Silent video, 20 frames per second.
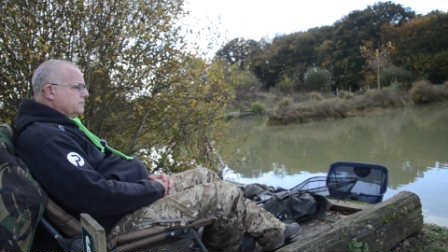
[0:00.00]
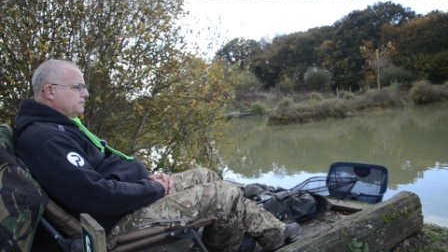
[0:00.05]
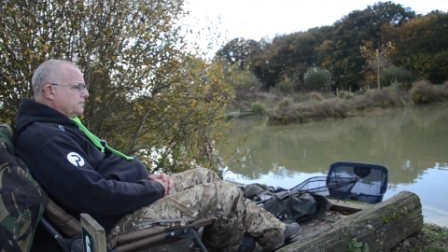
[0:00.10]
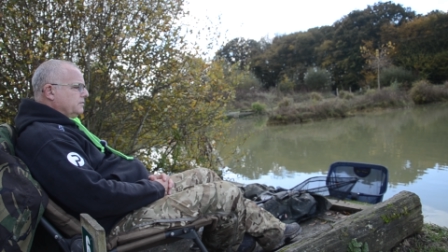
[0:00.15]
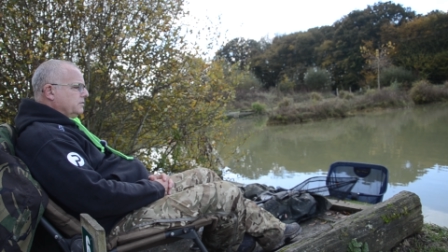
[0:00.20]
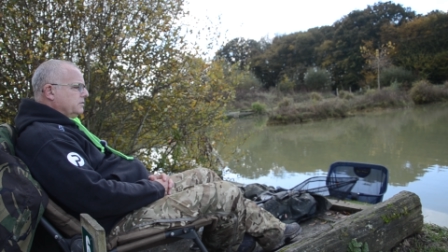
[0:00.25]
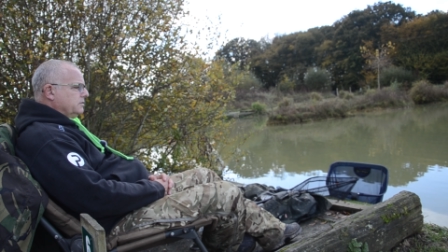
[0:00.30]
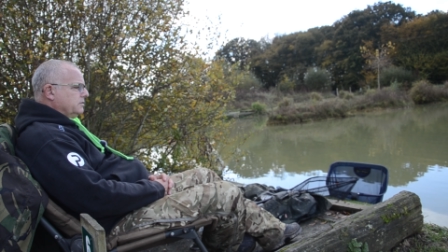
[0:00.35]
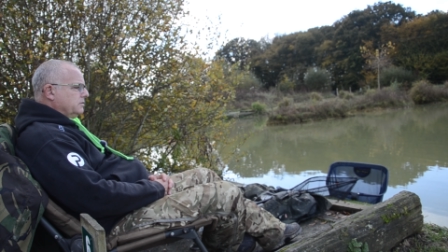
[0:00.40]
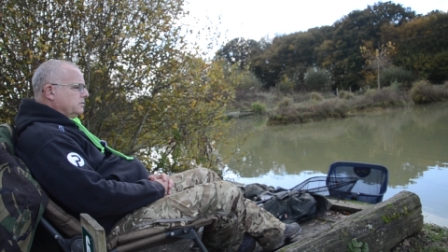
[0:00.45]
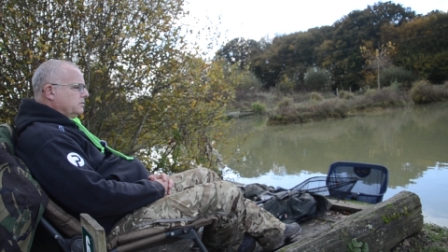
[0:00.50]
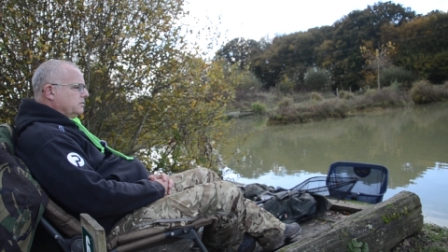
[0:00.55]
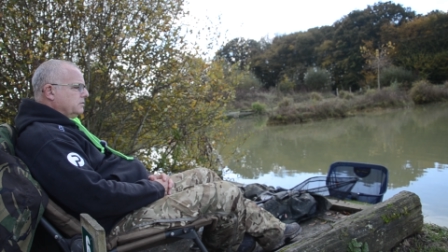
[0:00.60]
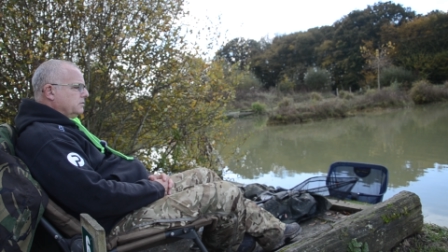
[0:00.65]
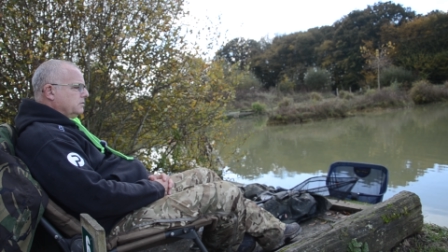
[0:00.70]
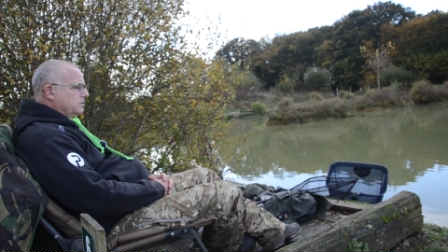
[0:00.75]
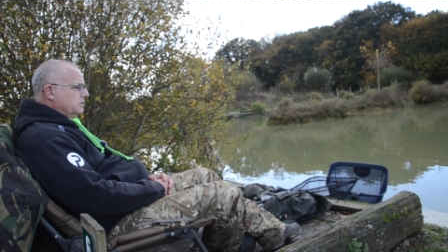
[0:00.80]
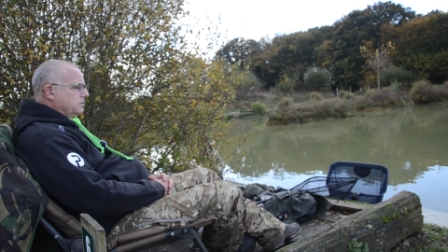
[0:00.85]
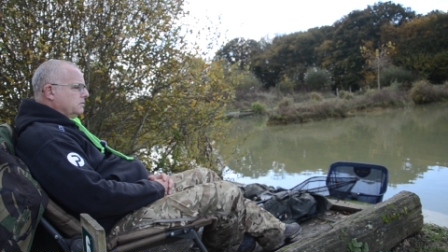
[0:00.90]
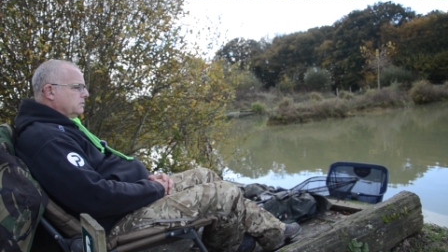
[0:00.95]
for
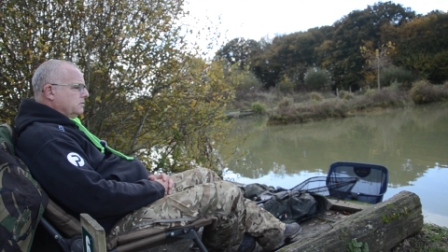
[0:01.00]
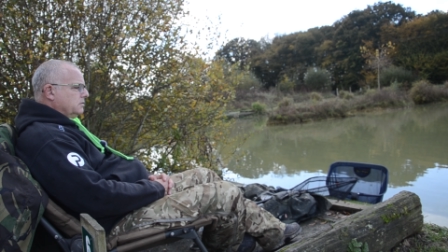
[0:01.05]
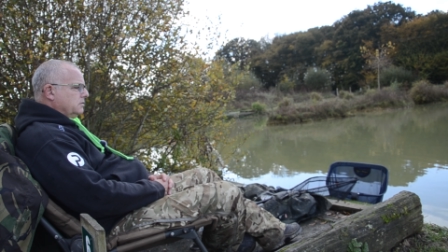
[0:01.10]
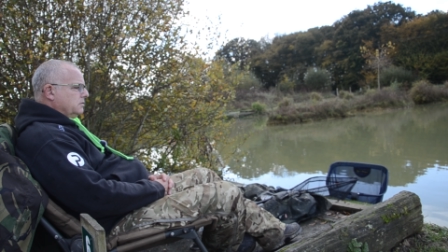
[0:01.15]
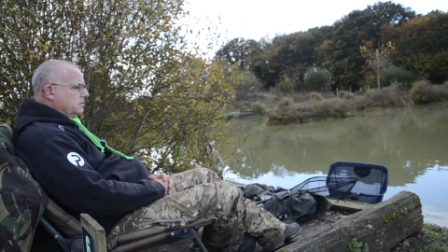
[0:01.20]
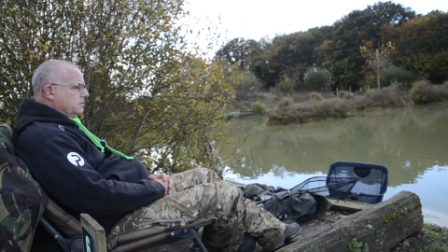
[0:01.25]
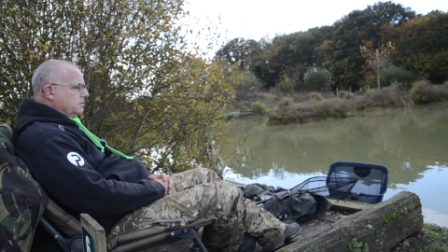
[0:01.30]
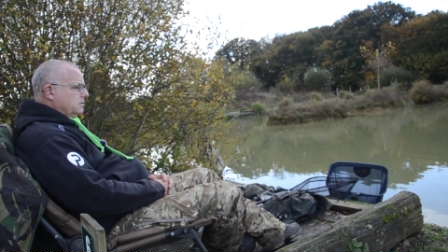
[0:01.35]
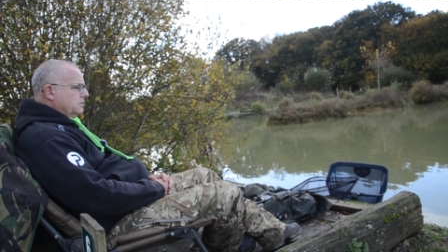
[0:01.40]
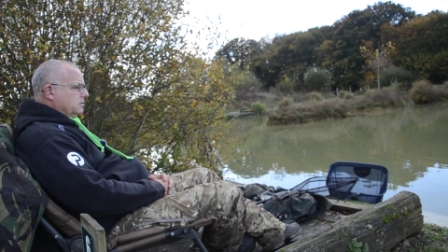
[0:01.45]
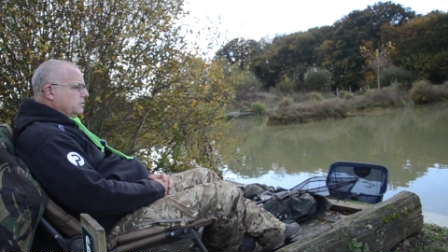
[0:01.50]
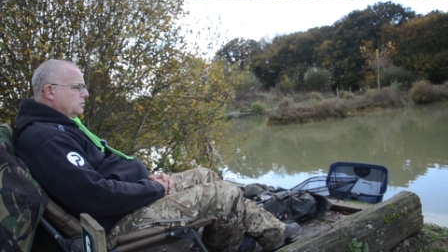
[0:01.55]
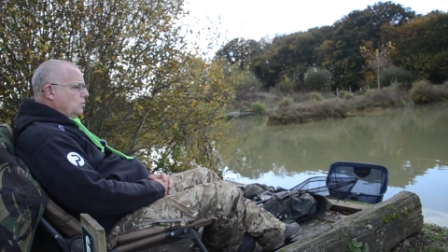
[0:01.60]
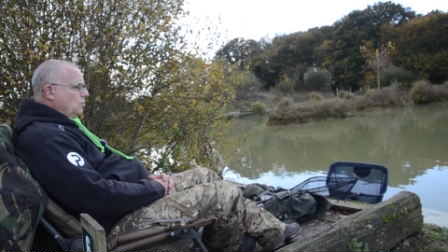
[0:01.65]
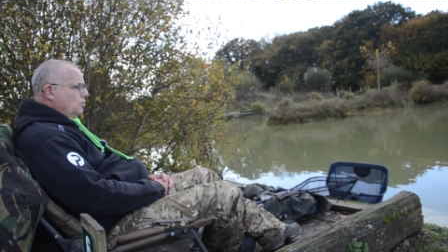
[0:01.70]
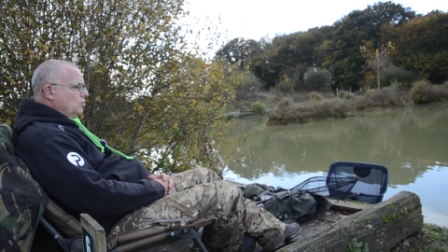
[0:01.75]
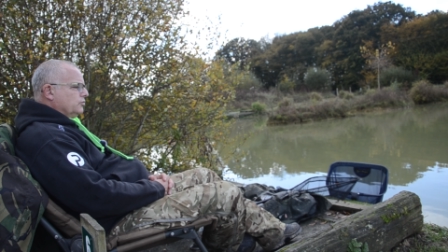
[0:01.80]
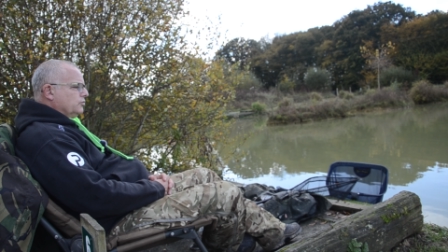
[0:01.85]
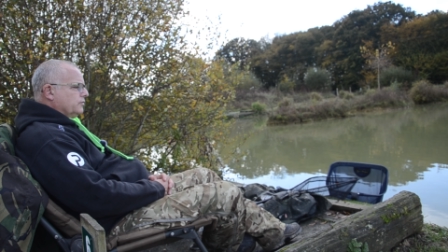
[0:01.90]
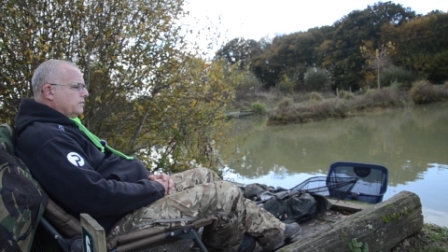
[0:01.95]

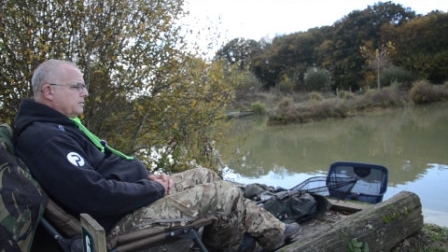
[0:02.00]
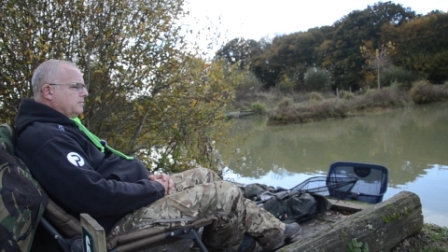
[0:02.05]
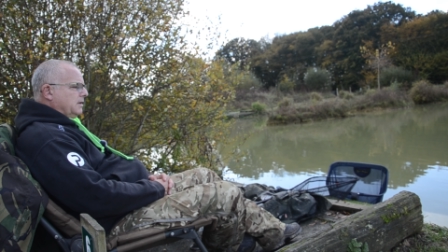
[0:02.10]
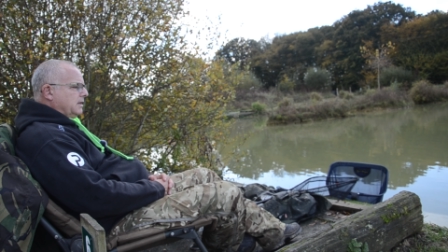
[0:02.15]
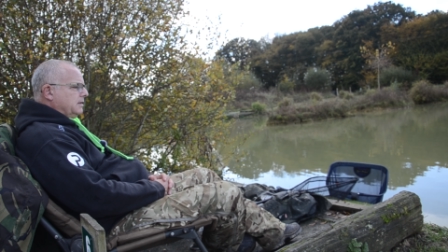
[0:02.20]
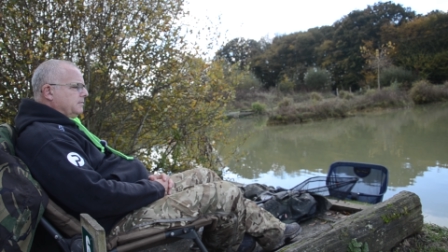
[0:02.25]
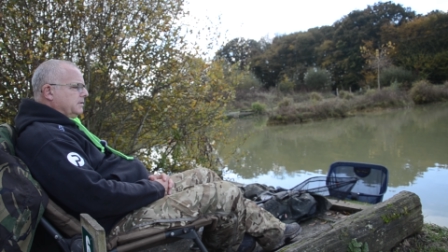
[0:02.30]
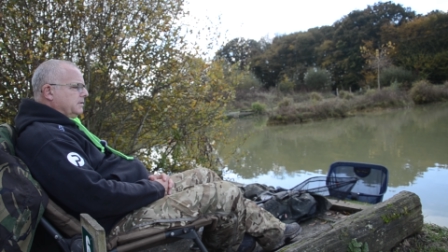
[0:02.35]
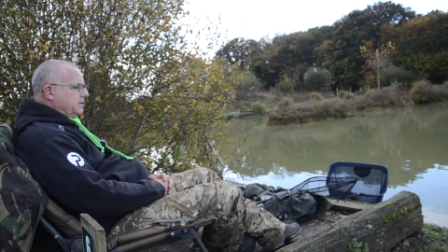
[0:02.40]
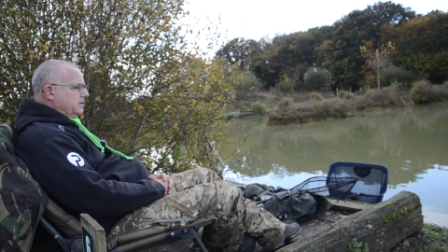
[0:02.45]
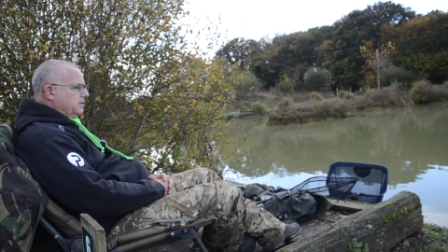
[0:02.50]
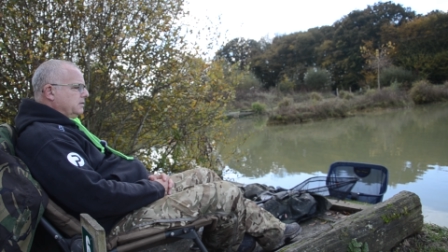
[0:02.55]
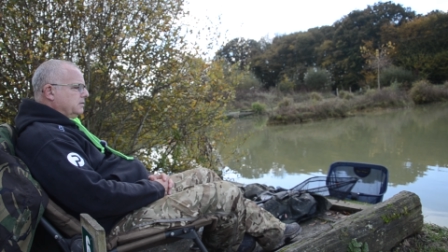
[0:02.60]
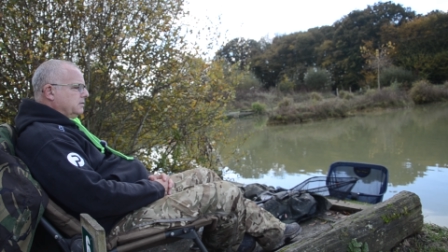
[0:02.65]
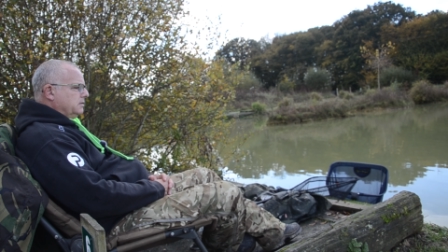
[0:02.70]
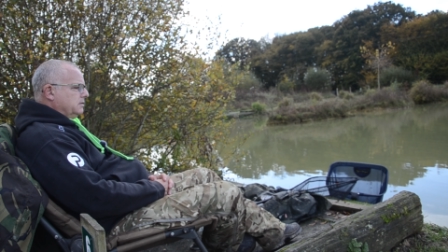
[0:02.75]
quarter, it may be,